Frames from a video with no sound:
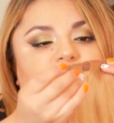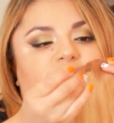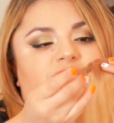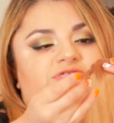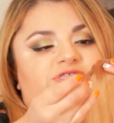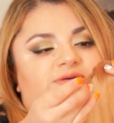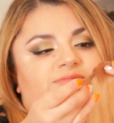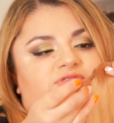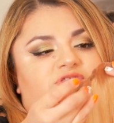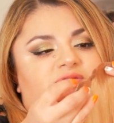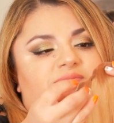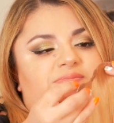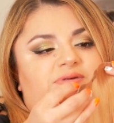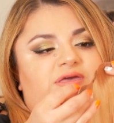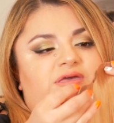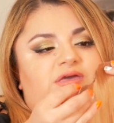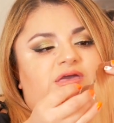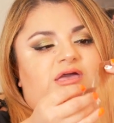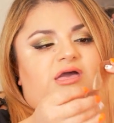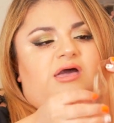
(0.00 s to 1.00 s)
but this one
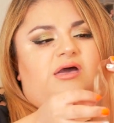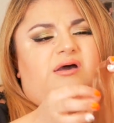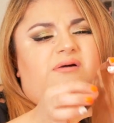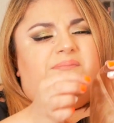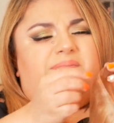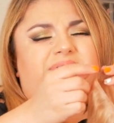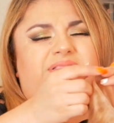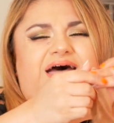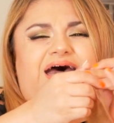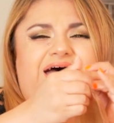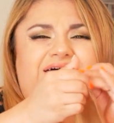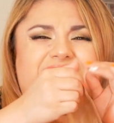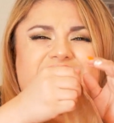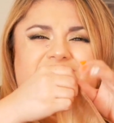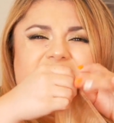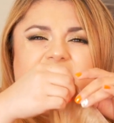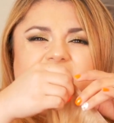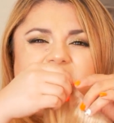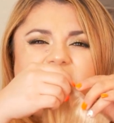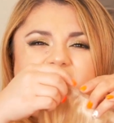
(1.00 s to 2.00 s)
seems to be a
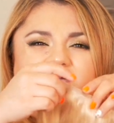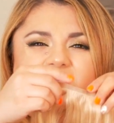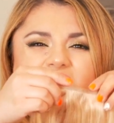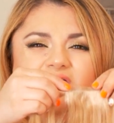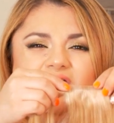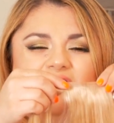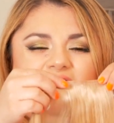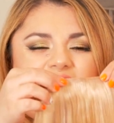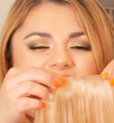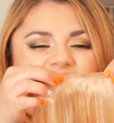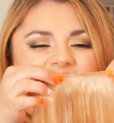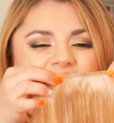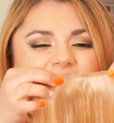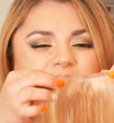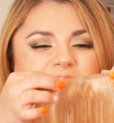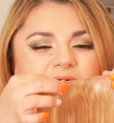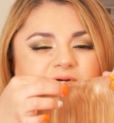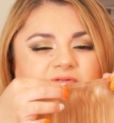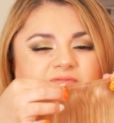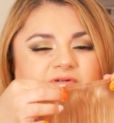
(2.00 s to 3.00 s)
plastic
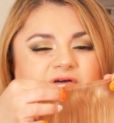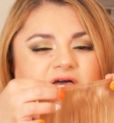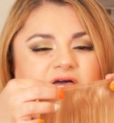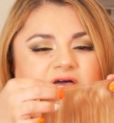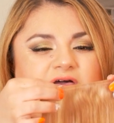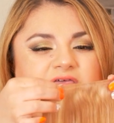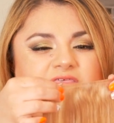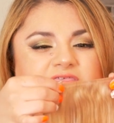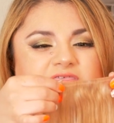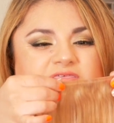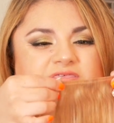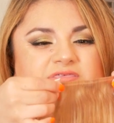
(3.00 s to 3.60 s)
type of